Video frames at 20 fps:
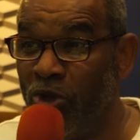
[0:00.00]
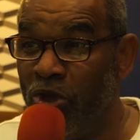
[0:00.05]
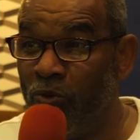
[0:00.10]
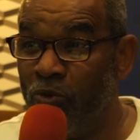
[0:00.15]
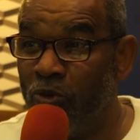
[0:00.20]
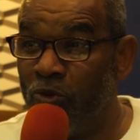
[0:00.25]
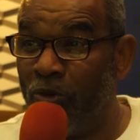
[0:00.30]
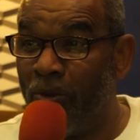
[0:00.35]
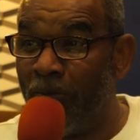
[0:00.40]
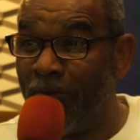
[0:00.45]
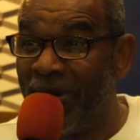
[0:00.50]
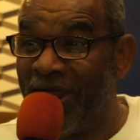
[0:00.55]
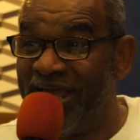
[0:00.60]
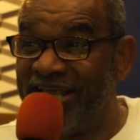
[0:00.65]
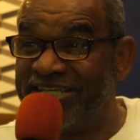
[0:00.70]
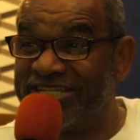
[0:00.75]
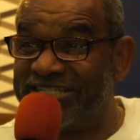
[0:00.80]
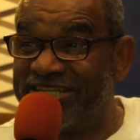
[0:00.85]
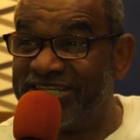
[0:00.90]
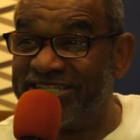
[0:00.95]
we will
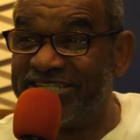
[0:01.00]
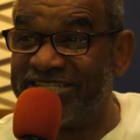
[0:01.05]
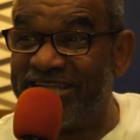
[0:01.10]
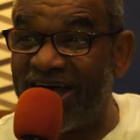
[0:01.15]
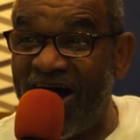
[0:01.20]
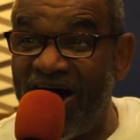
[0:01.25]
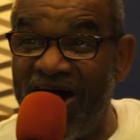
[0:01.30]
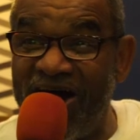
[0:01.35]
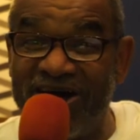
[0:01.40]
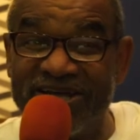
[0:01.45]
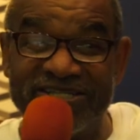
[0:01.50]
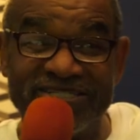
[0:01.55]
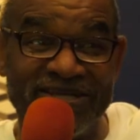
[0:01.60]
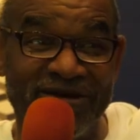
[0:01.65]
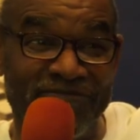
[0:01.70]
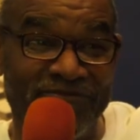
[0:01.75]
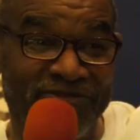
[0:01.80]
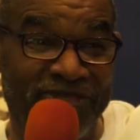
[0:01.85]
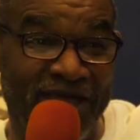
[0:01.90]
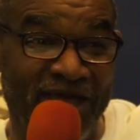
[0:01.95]
replace the stars
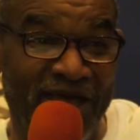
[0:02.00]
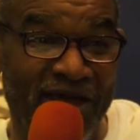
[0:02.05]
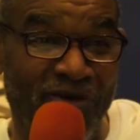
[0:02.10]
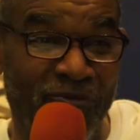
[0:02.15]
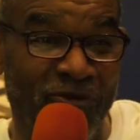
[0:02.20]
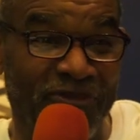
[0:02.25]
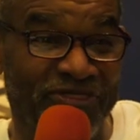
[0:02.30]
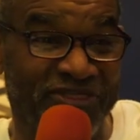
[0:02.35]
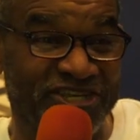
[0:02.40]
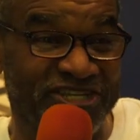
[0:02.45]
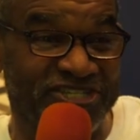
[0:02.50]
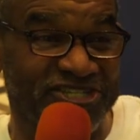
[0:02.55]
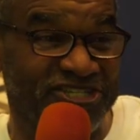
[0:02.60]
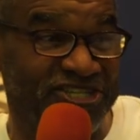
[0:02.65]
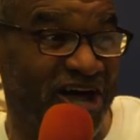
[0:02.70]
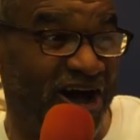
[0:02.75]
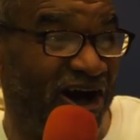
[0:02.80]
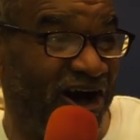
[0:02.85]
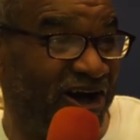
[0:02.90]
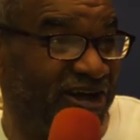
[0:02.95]
up there with the
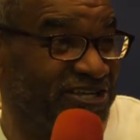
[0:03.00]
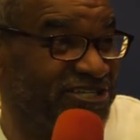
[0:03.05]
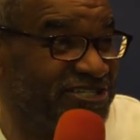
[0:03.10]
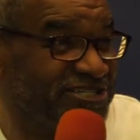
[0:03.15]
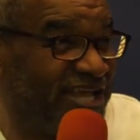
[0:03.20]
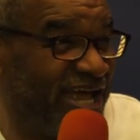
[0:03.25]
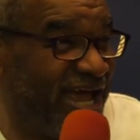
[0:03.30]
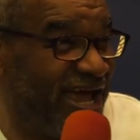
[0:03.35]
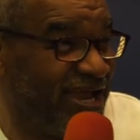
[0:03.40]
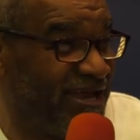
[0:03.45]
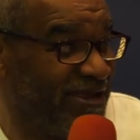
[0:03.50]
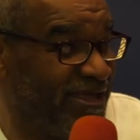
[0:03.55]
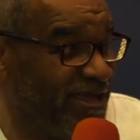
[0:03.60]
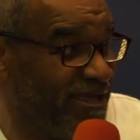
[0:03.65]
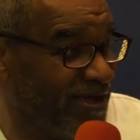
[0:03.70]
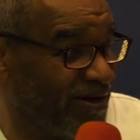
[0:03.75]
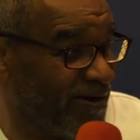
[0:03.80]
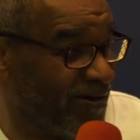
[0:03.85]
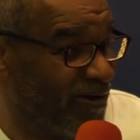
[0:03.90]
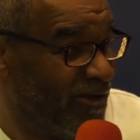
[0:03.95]
stars down
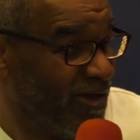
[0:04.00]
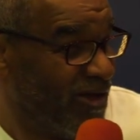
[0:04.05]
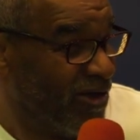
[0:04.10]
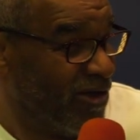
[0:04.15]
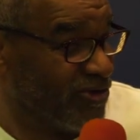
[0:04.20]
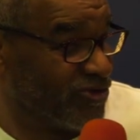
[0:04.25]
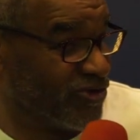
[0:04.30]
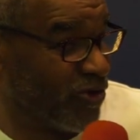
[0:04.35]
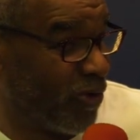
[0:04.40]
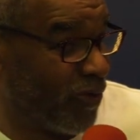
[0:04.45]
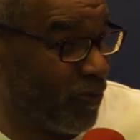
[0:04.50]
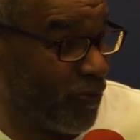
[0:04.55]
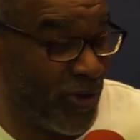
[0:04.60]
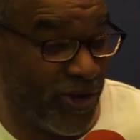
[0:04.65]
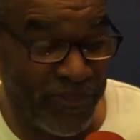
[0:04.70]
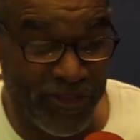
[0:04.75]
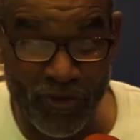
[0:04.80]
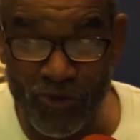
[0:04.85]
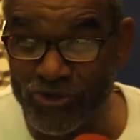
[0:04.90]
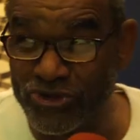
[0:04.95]
here. So
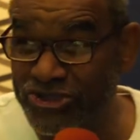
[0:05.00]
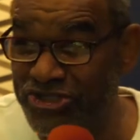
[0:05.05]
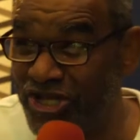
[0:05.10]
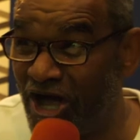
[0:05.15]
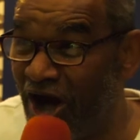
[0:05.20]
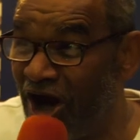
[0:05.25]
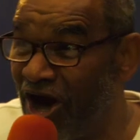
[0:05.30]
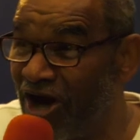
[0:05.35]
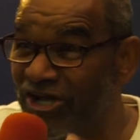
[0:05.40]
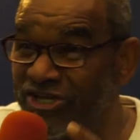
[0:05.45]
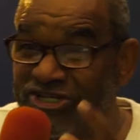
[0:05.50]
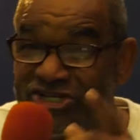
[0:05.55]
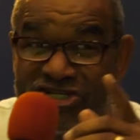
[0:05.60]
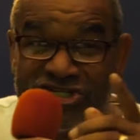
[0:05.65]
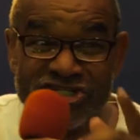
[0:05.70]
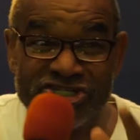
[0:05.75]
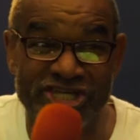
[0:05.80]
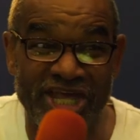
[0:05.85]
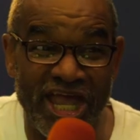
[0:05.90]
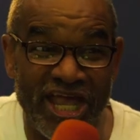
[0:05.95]
when those stars are
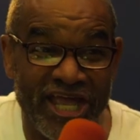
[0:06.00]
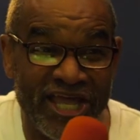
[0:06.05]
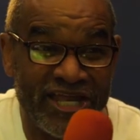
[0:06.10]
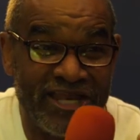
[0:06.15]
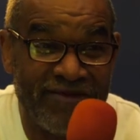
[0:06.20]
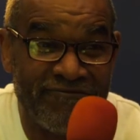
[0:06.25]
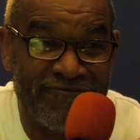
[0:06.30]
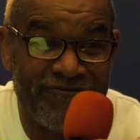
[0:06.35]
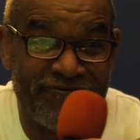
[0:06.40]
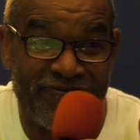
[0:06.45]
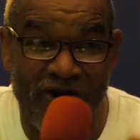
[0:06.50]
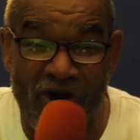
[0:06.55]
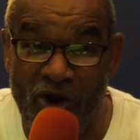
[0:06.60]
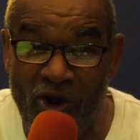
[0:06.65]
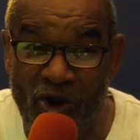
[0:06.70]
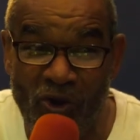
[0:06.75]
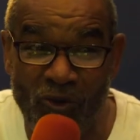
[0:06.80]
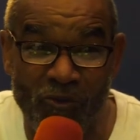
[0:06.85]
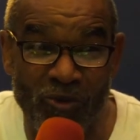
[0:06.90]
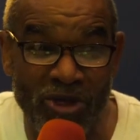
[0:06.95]
shaken and
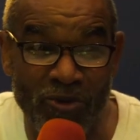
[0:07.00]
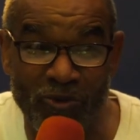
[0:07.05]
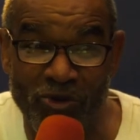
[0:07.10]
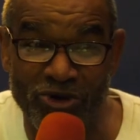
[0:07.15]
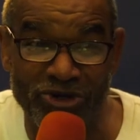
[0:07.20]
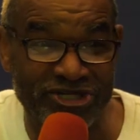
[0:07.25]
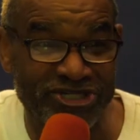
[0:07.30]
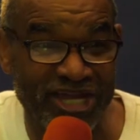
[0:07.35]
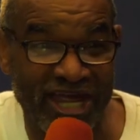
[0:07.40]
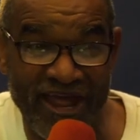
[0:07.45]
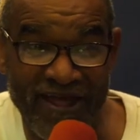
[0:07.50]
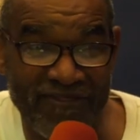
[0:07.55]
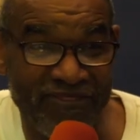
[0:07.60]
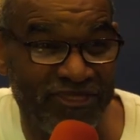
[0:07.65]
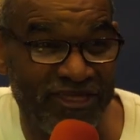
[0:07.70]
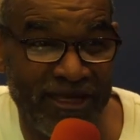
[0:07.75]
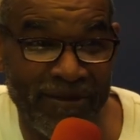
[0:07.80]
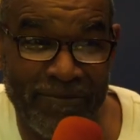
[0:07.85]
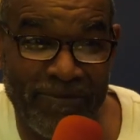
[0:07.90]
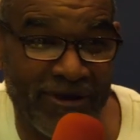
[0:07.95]
fall, we will take
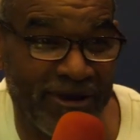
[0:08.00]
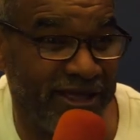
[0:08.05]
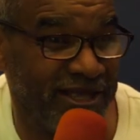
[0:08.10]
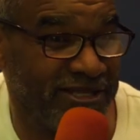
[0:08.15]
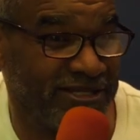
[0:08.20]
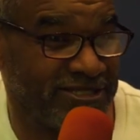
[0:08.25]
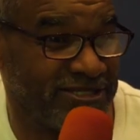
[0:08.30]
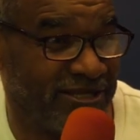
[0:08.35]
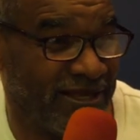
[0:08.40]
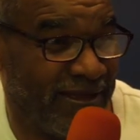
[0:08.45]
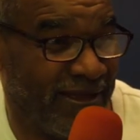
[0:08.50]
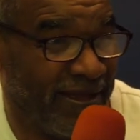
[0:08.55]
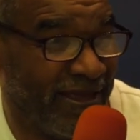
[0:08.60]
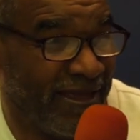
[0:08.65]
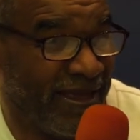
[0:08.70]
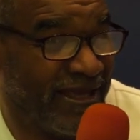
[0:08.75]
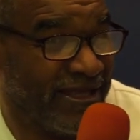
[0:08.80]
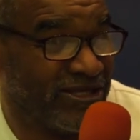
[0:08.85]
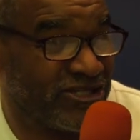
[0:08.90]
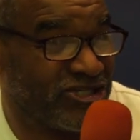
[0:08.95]
their place.
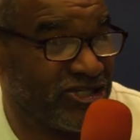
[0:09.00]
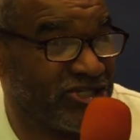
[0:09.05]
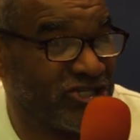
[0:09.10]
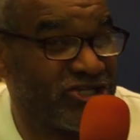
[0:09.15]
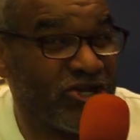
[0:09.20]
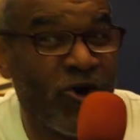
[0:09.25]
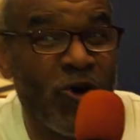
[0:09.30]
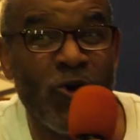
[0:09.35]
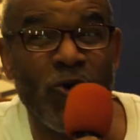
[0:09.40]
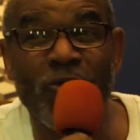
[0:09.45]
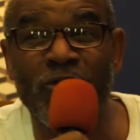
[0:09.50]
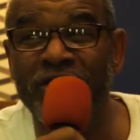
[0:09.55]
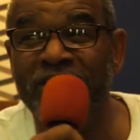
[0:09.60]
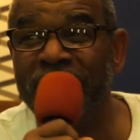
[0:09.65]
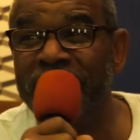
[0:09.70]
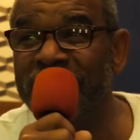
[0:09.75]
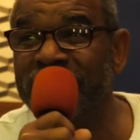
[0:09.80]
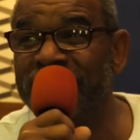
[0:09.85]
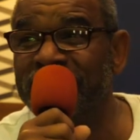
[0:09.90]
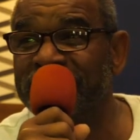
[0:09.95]
So it
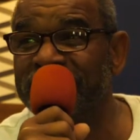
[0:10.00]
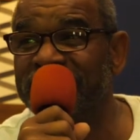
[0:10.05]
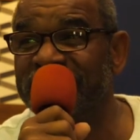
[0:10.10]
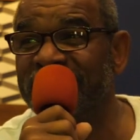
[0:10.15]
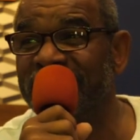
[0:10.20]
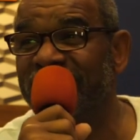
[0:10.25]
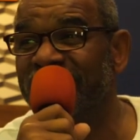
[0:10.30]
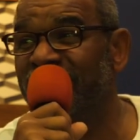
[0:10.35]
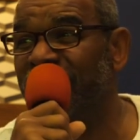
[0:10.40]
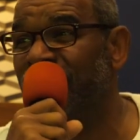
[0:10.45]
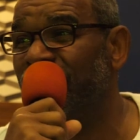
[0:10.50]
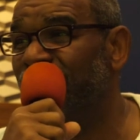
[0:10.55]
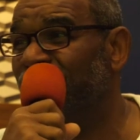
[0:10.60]
is in the